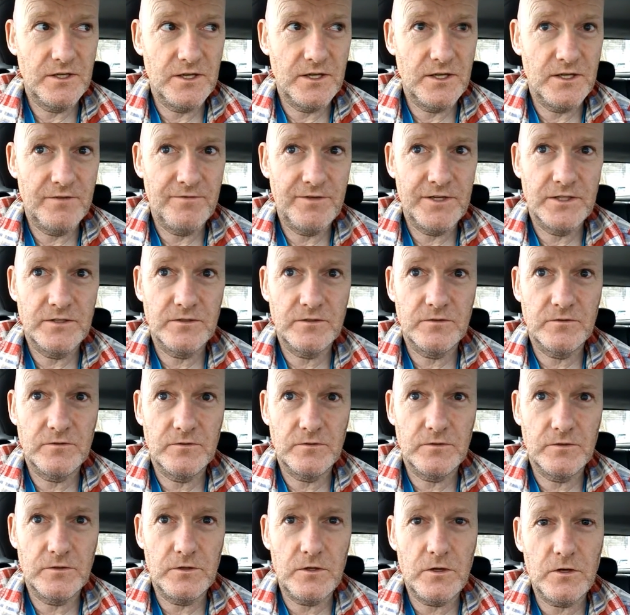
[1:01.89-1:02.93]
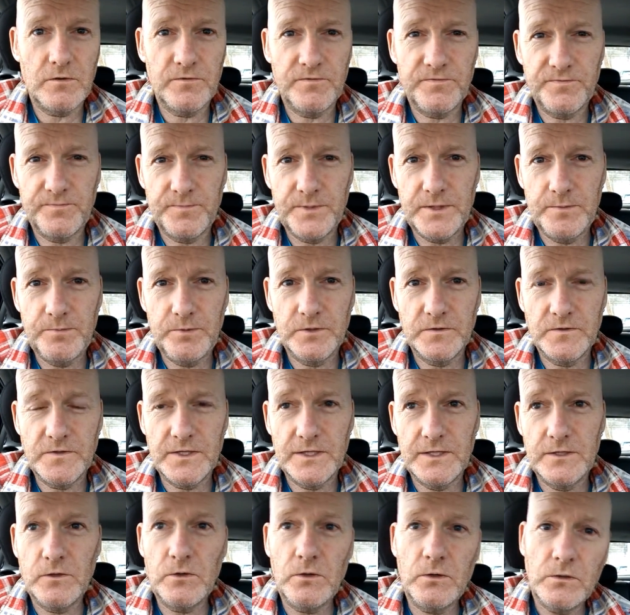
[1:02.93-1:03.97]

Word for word: And I've had a lot of people saying,